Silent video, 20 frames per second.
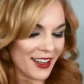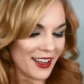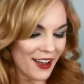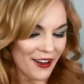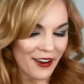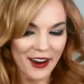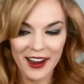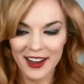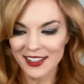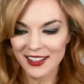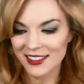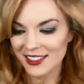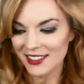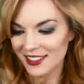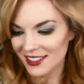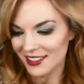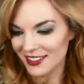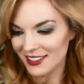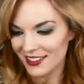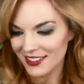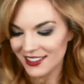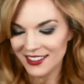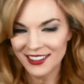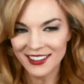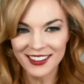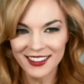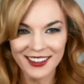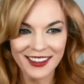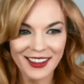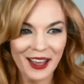Alright,
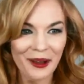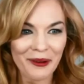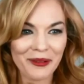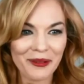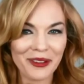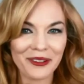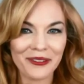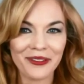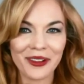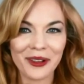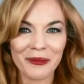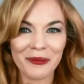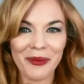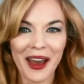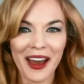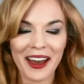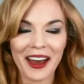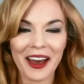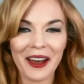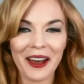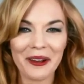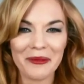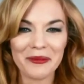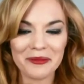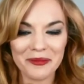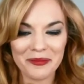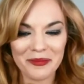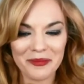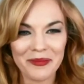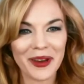now I'm going to fill it back up.
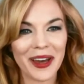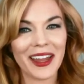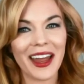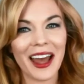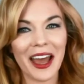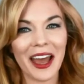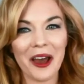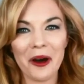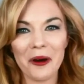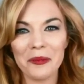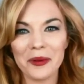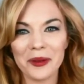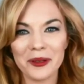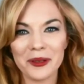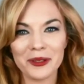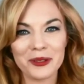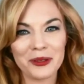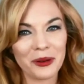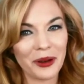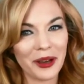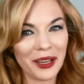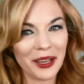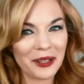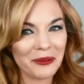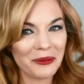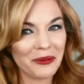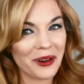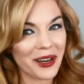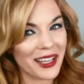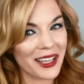But I hope you enjoyed
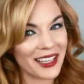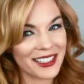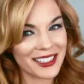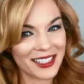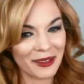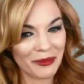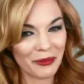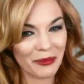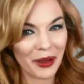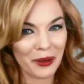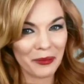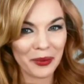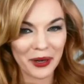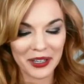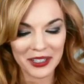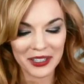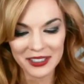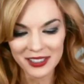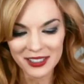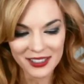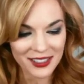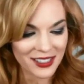what is in my purse.